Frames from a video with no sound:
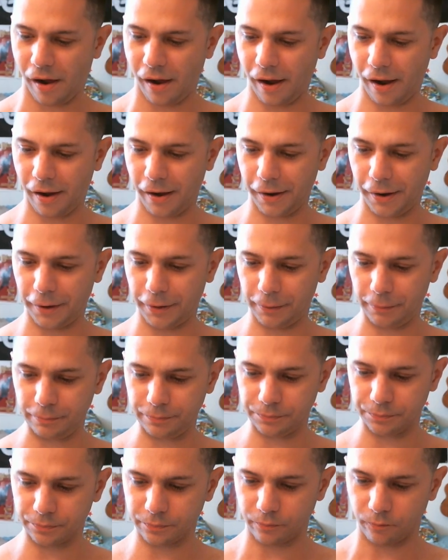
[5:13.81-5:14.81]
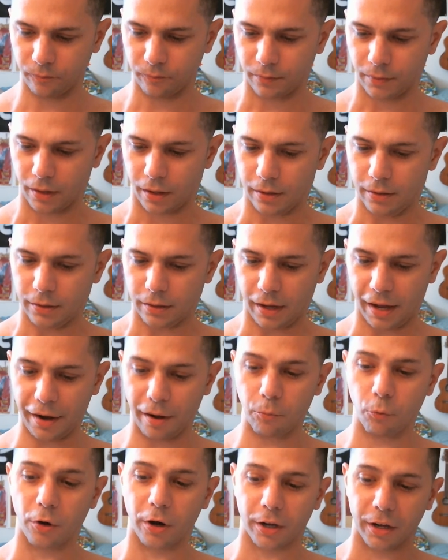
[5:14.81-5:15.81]
Um, and I'm
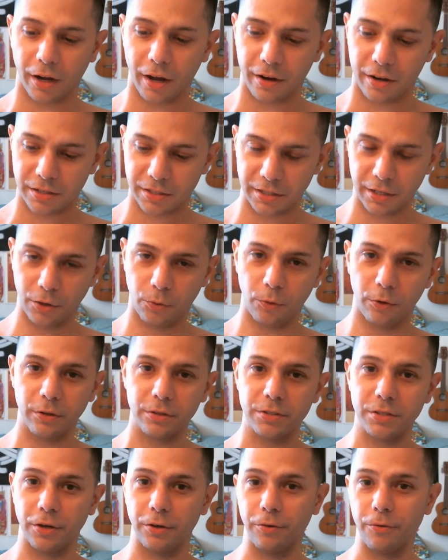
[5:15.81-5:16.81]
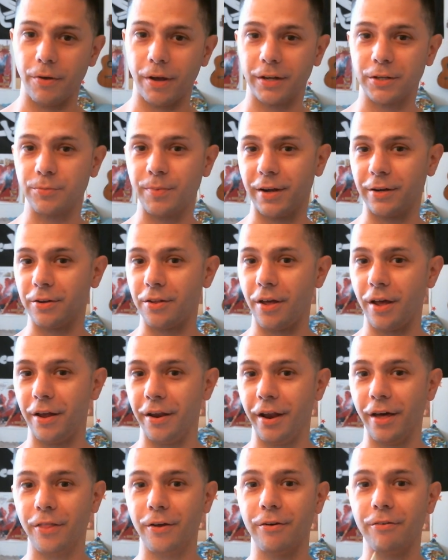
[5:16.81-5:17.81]
working on a sequel, so expect
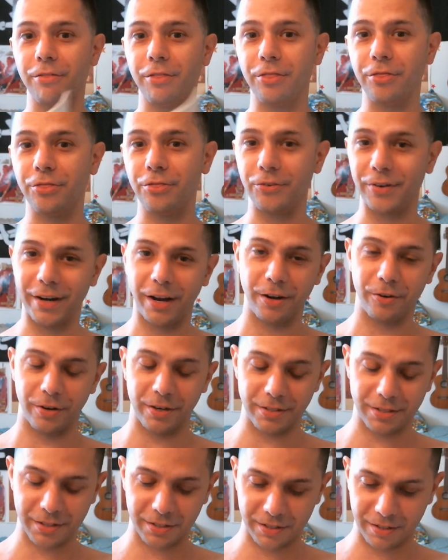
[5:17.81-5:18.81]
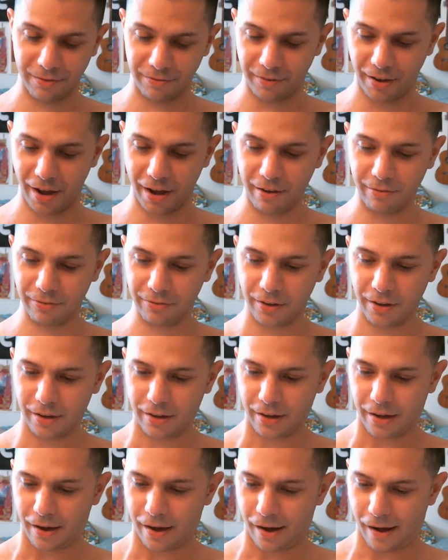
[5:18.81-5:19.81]
another 365
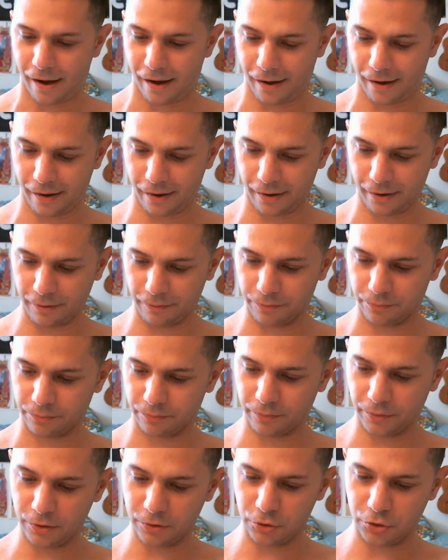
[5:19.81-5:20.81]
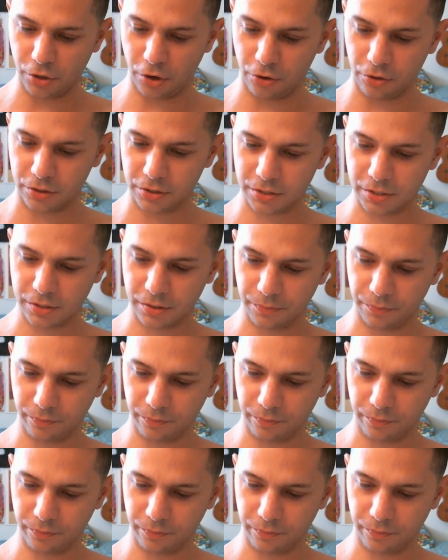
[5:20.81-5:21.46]
um, jokes.